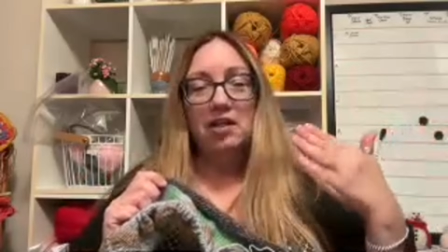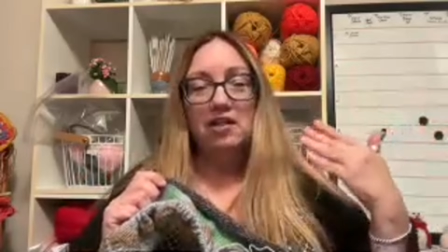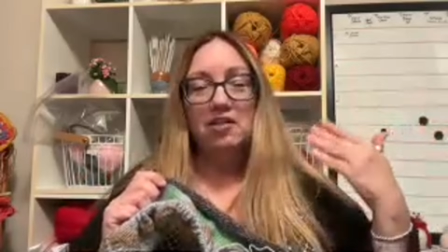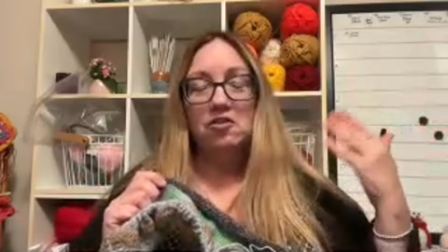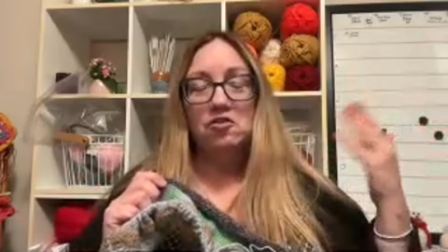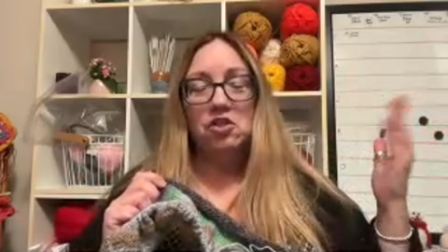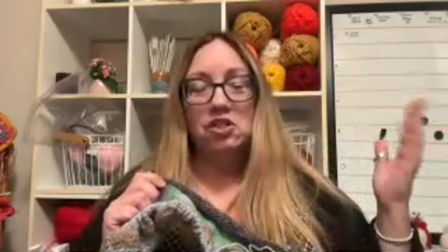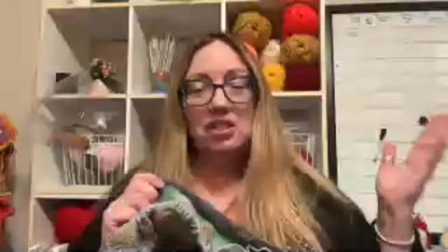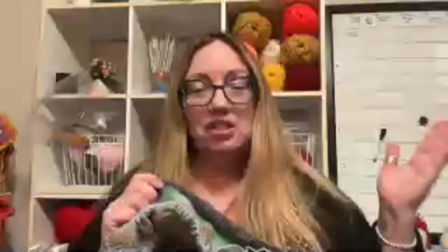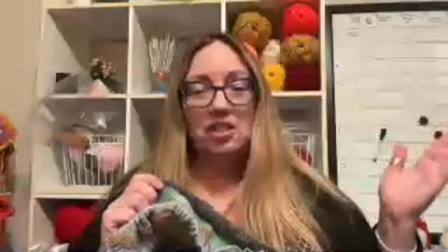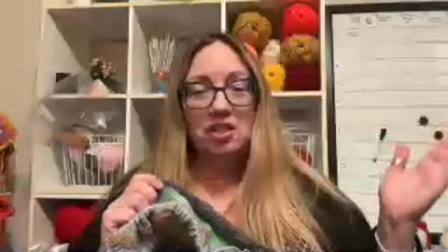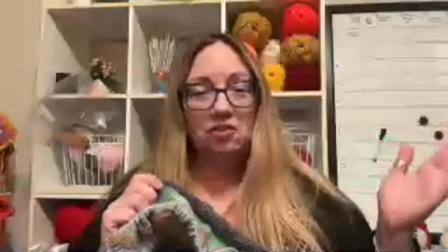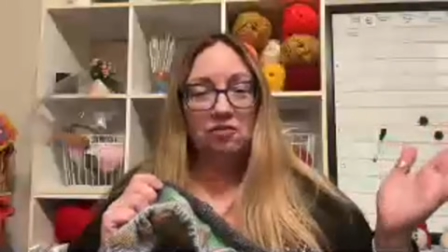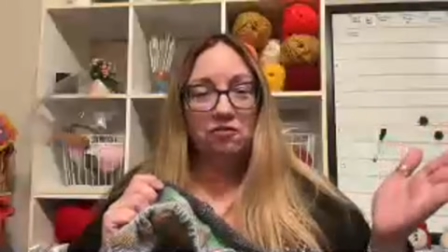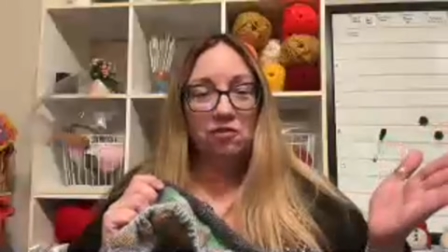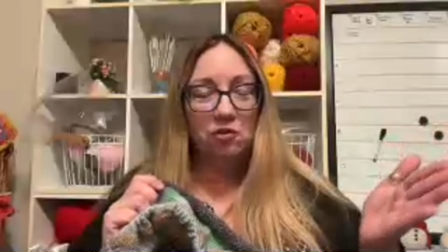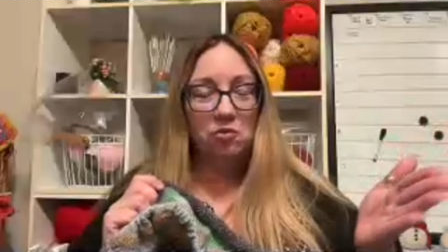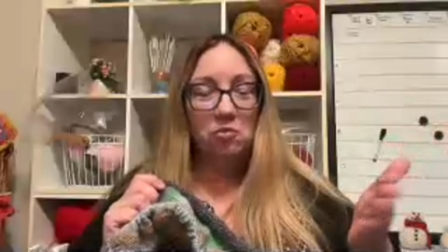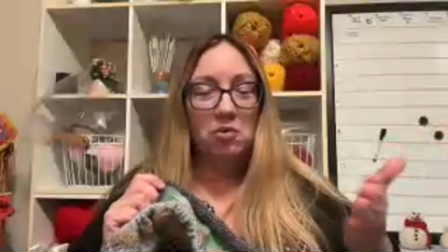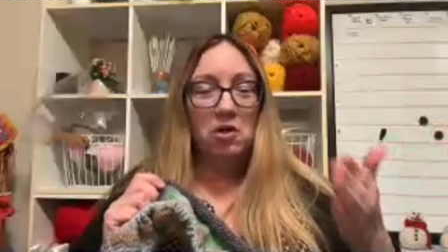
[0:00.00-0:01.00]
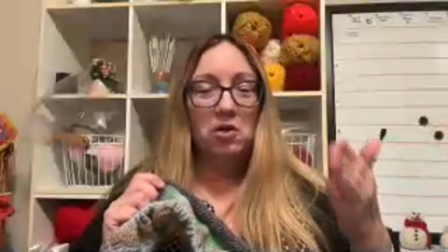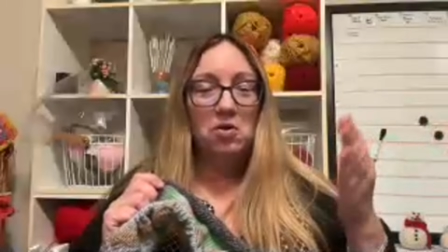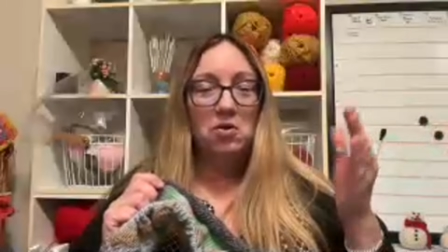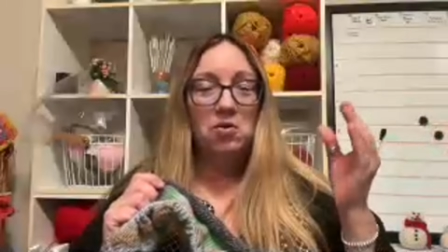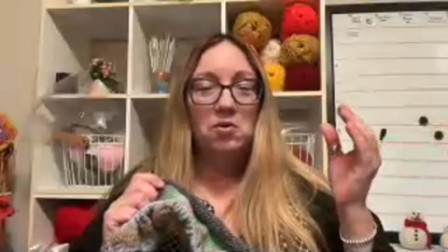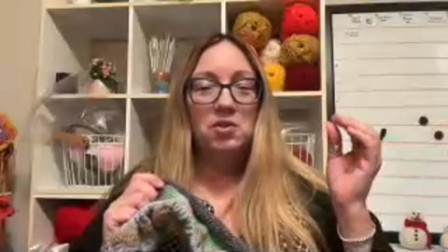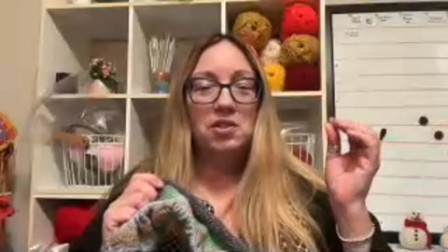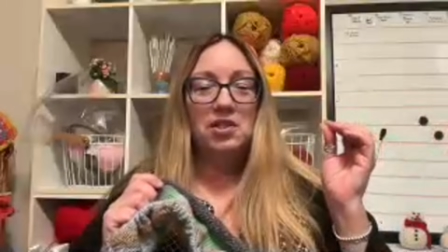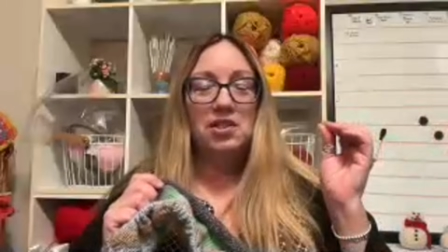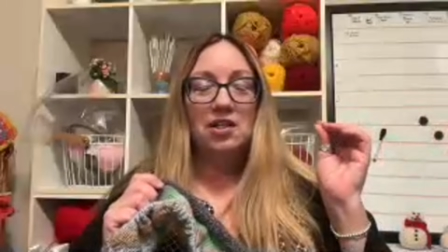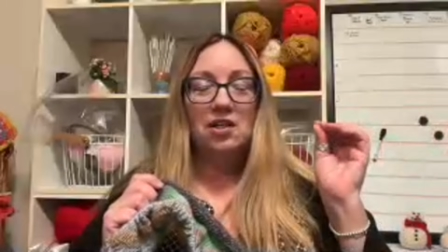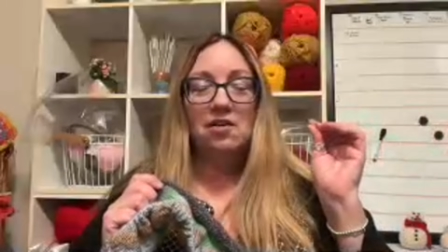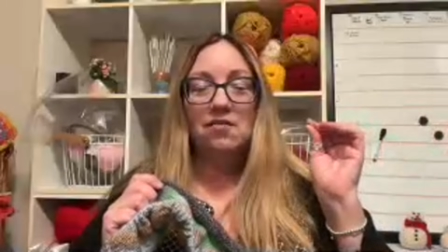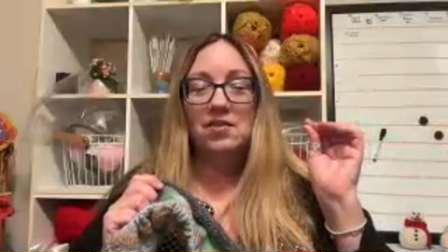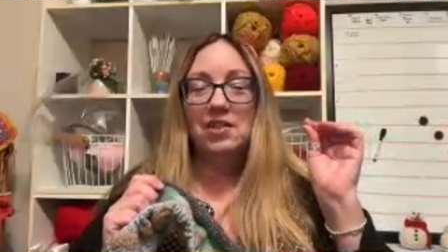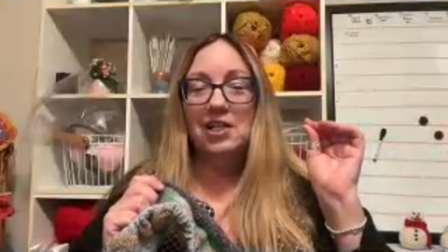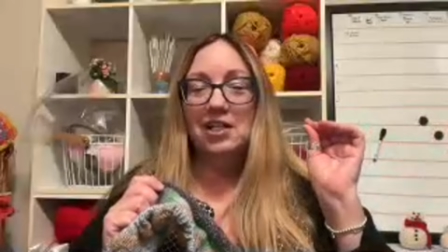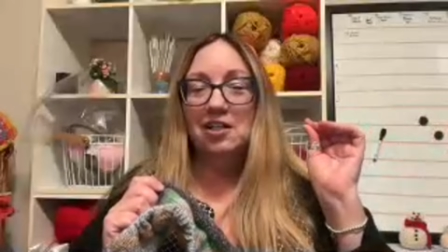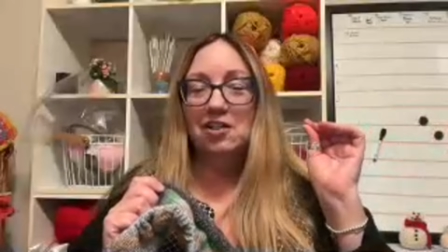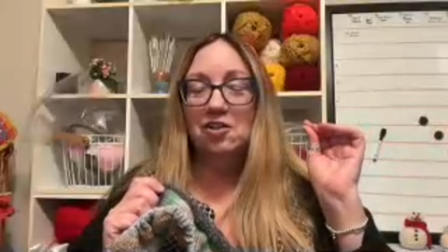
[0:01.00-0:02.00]
You just knit a few rows and then all of a
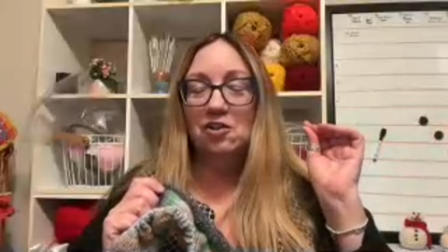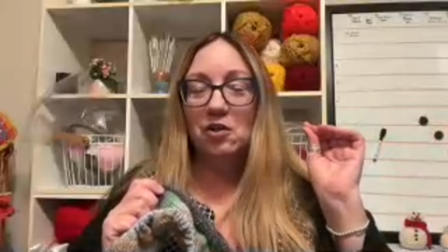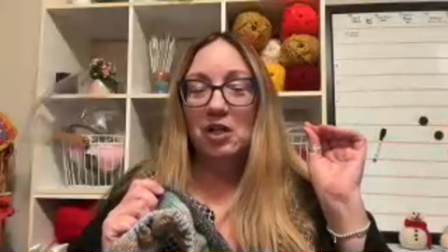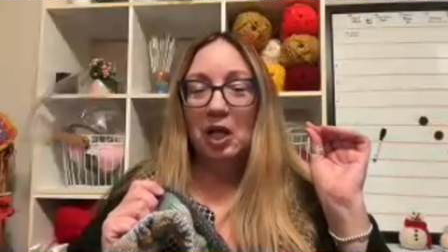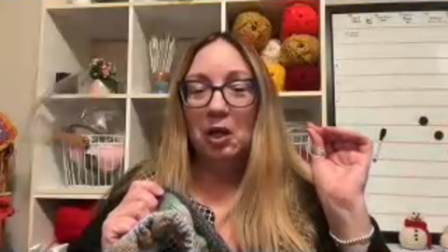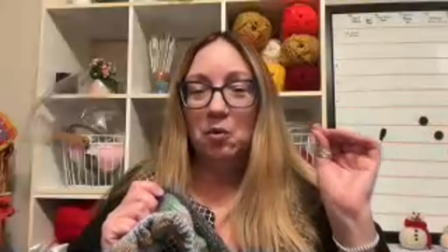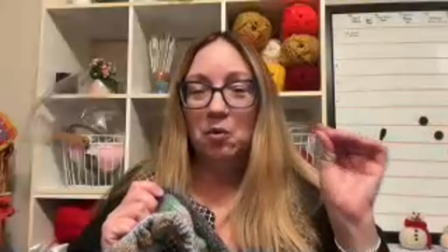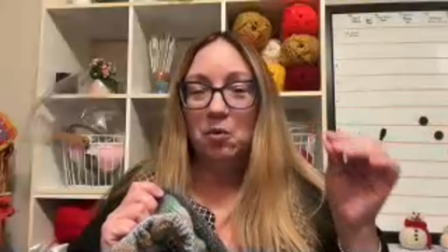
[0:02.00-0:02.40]
sudden you're like,